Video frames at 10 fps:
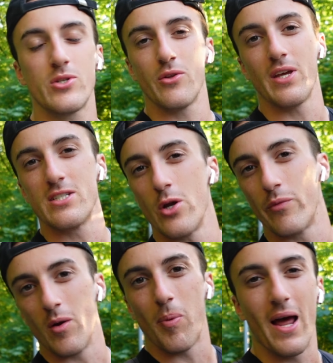of good things, no
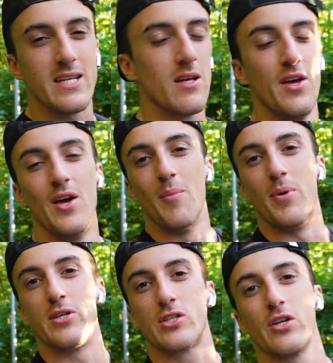real plans,
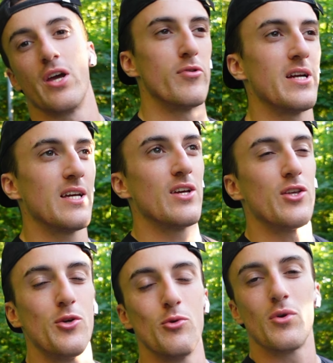but just gonna bring you